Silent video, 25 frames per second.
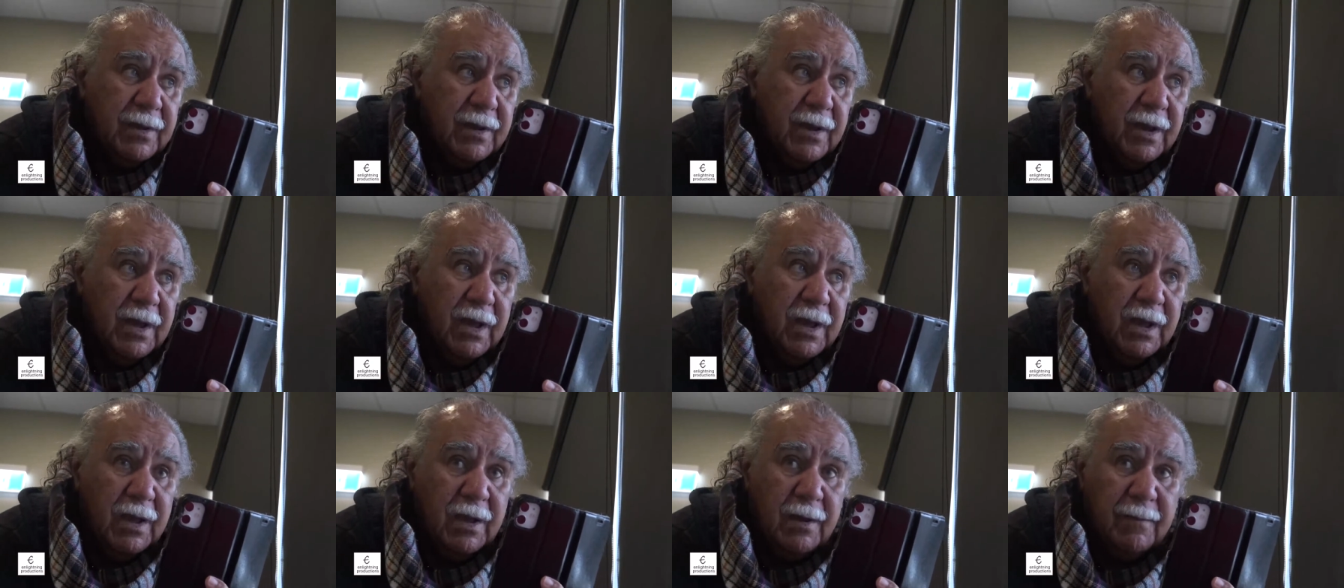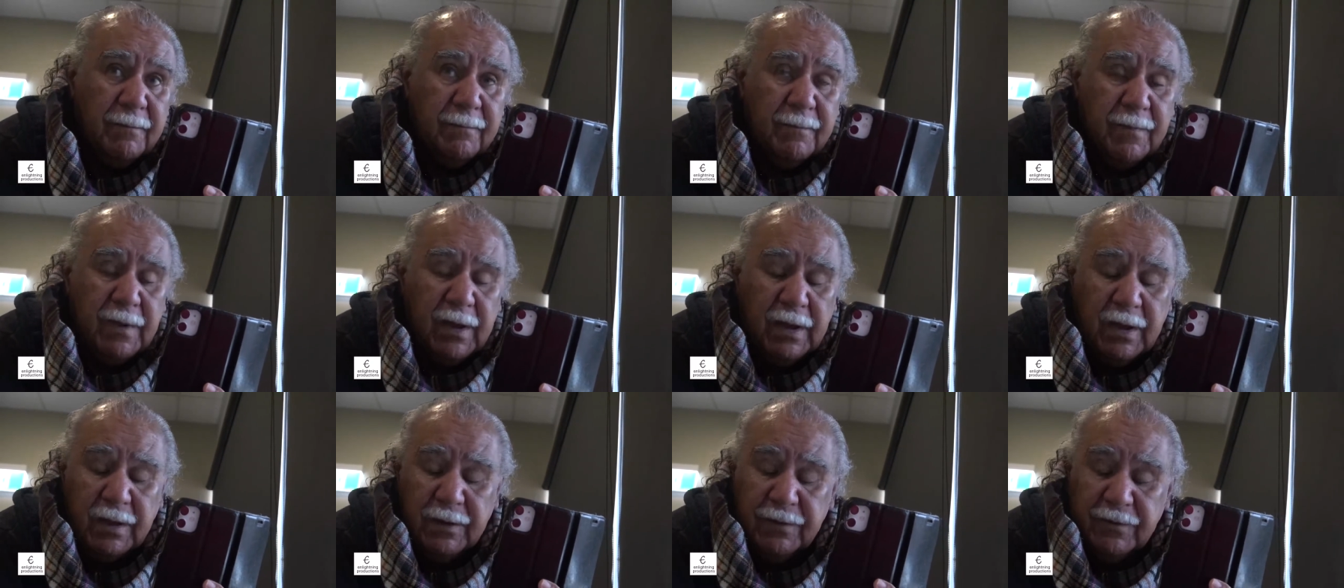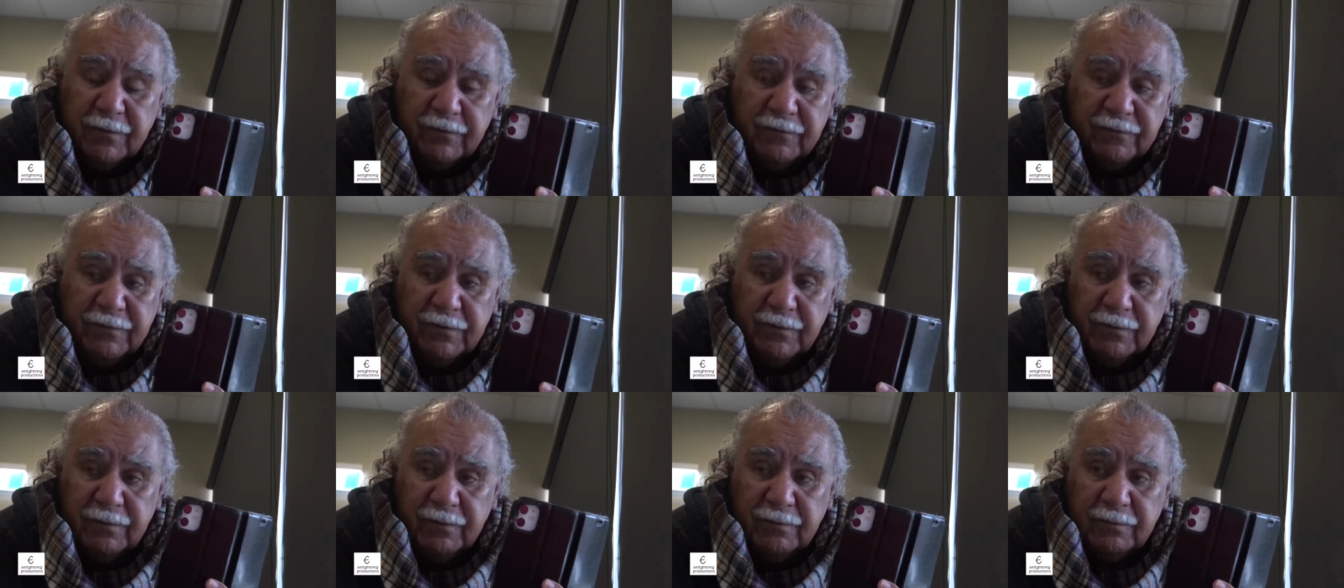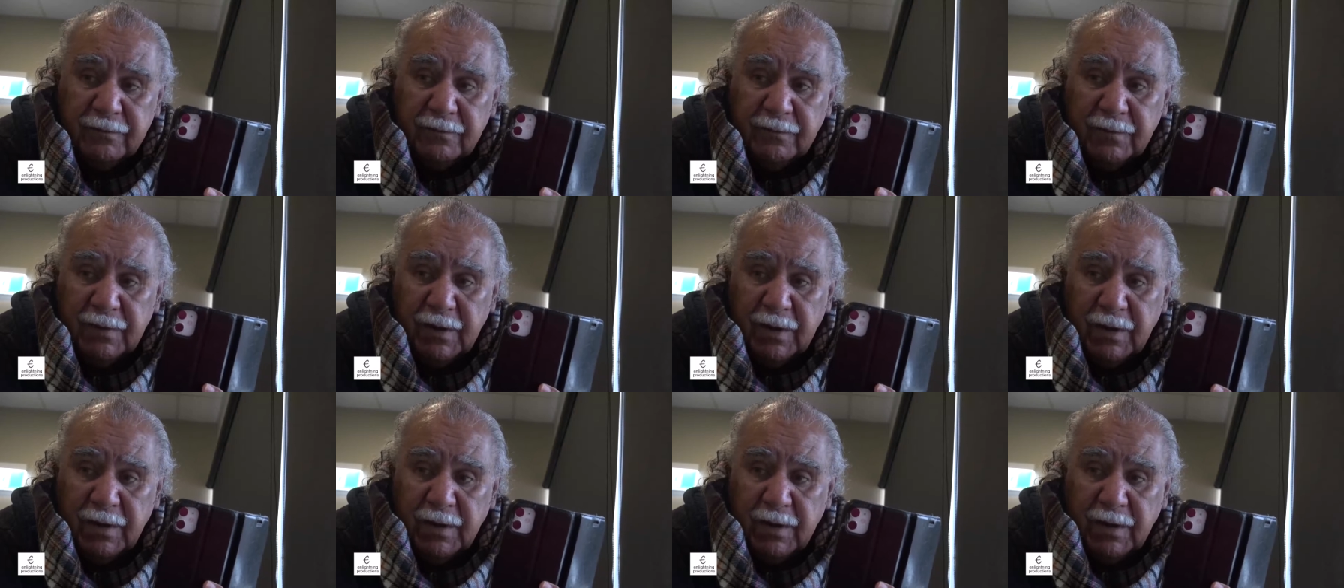um, and if you
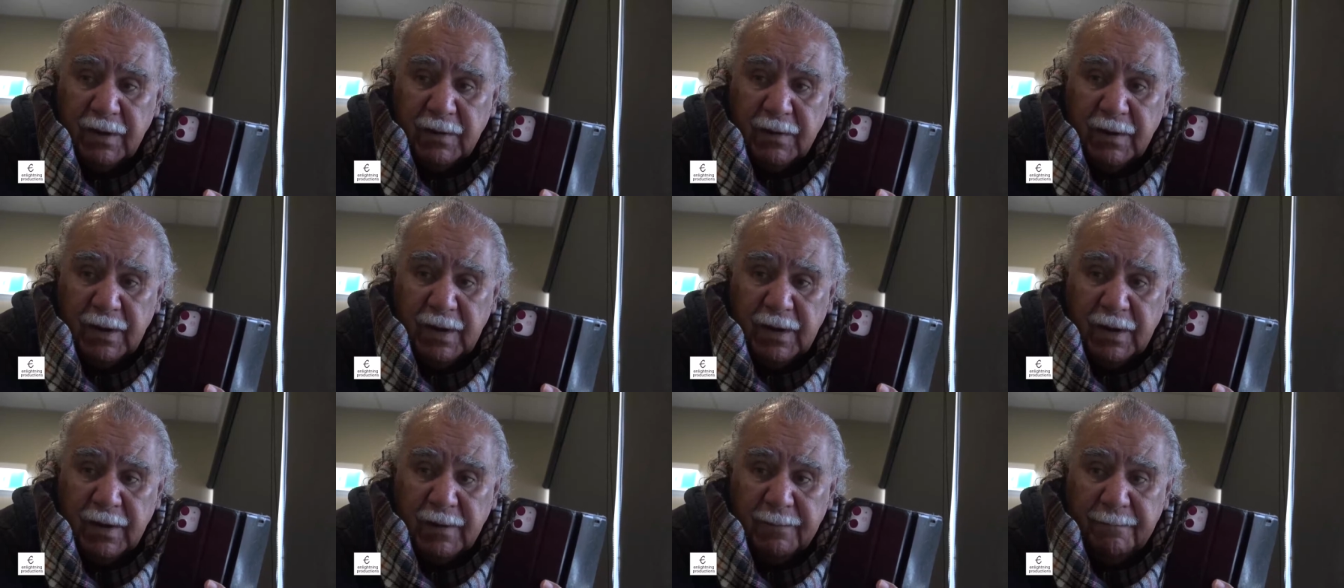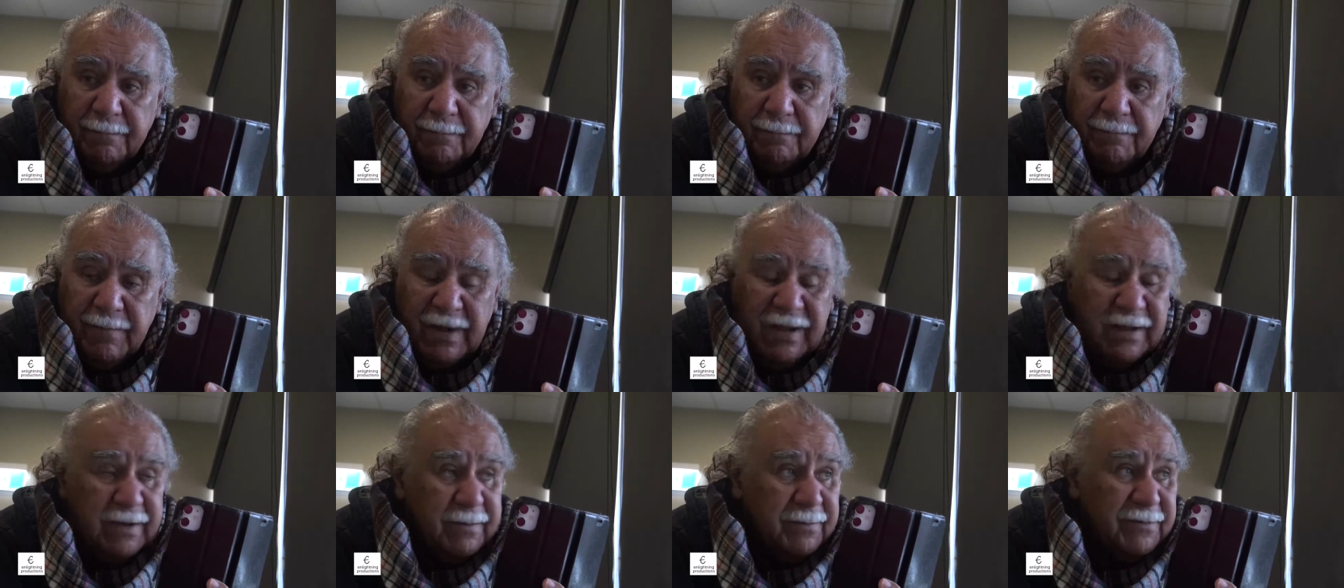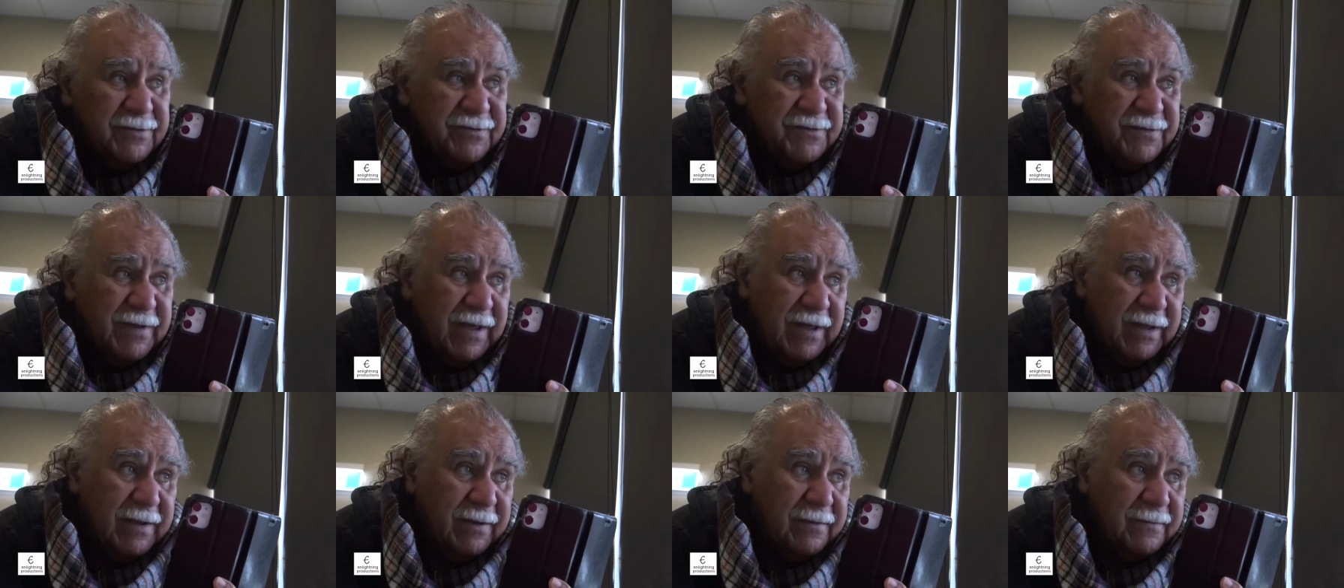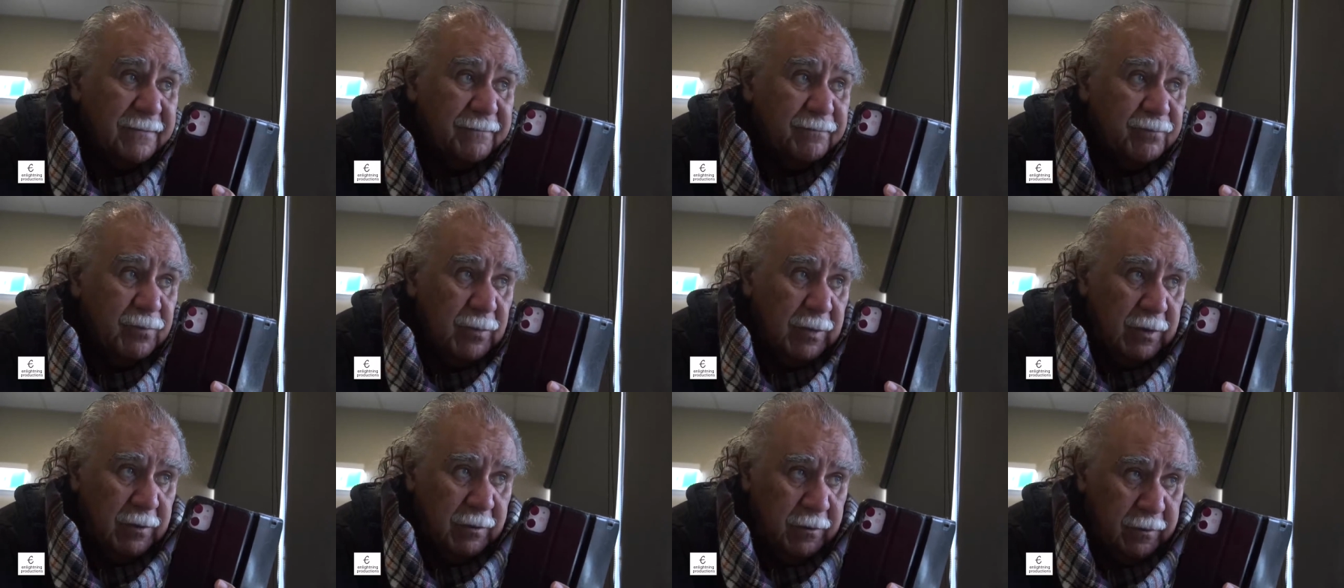um, make a mistake
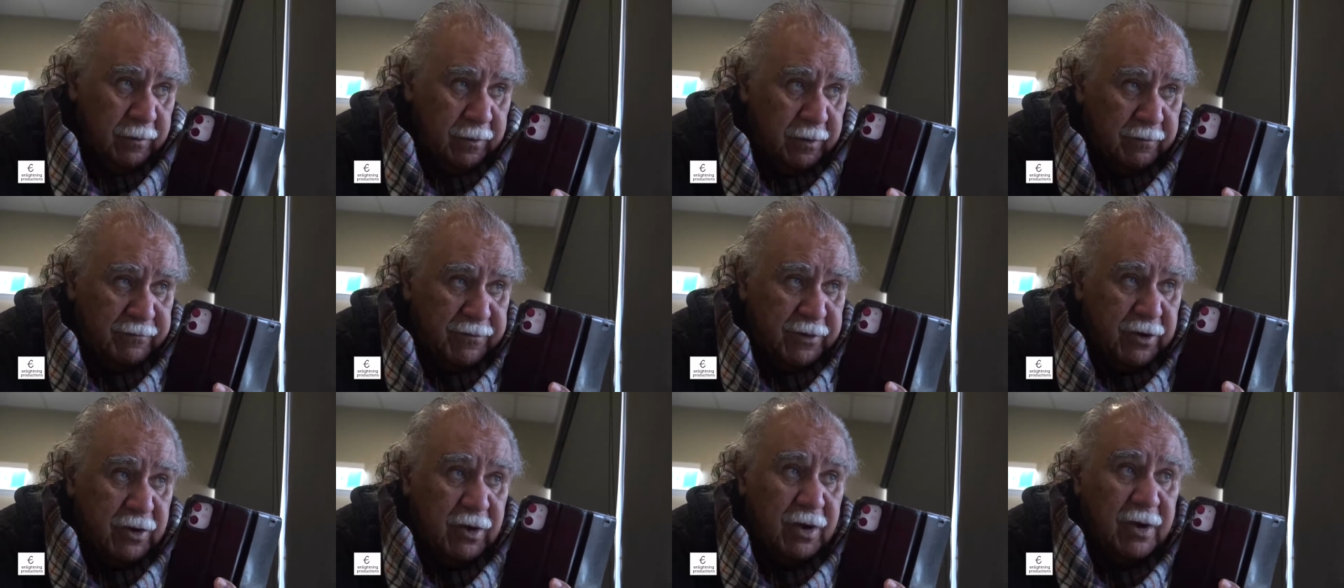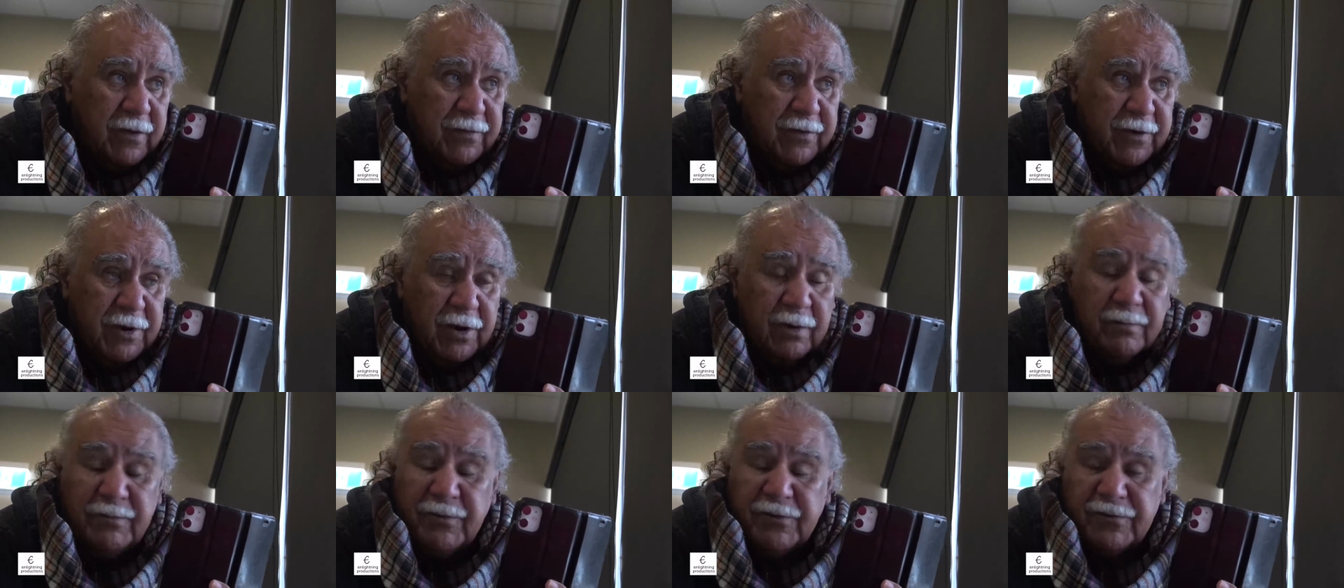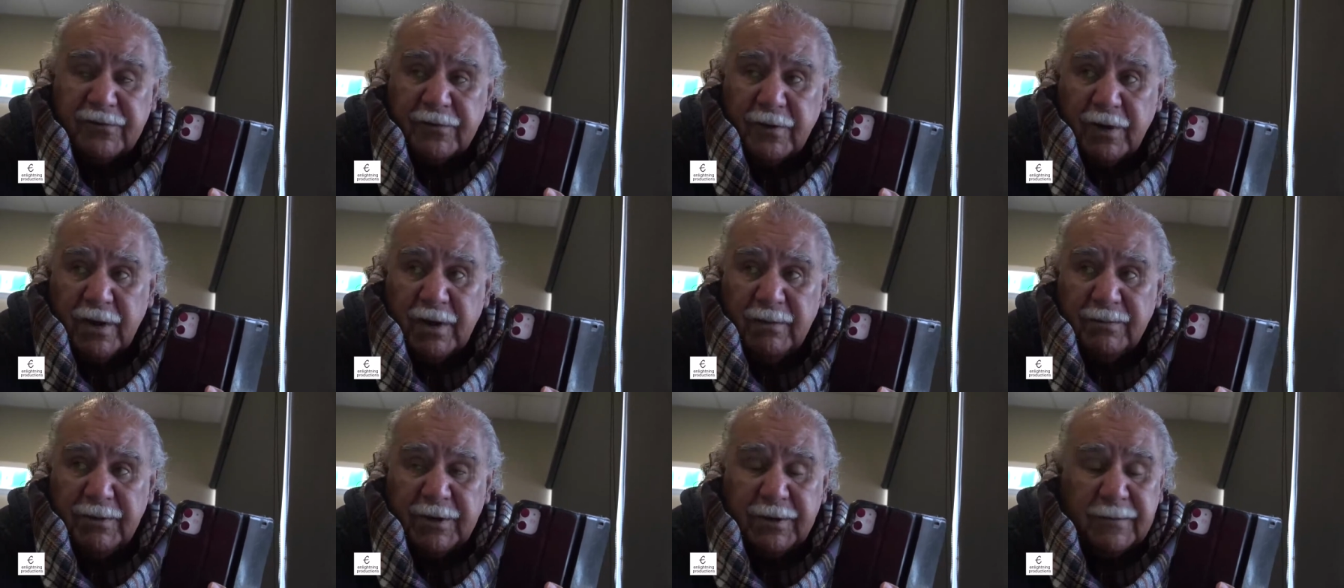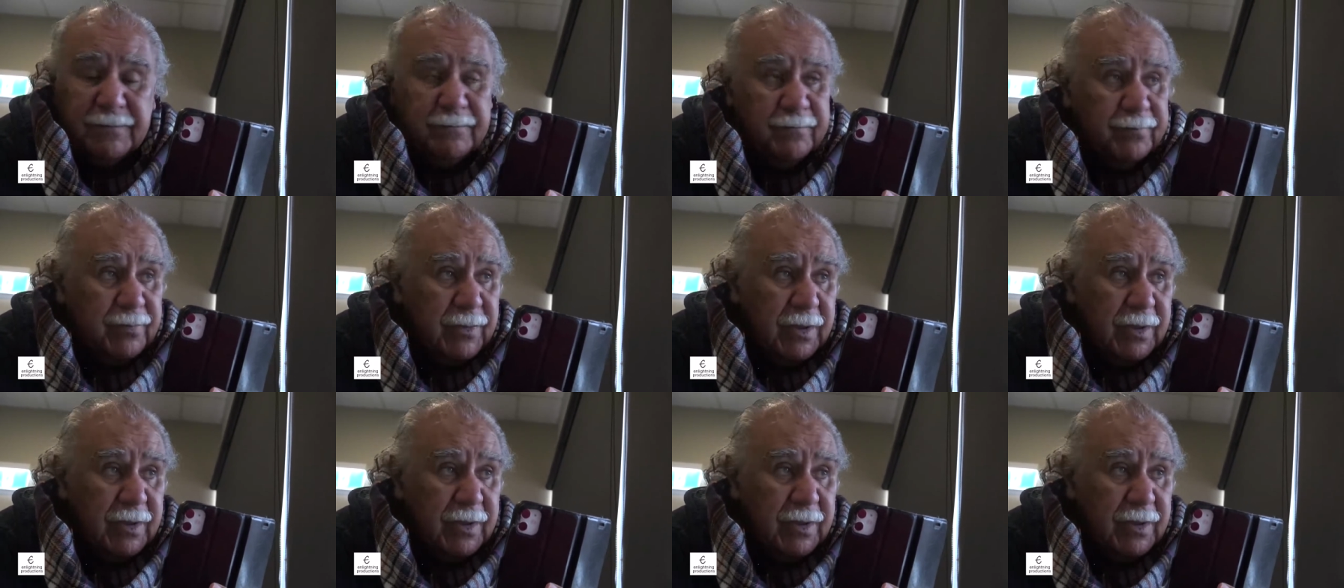of the kind that I'm describing,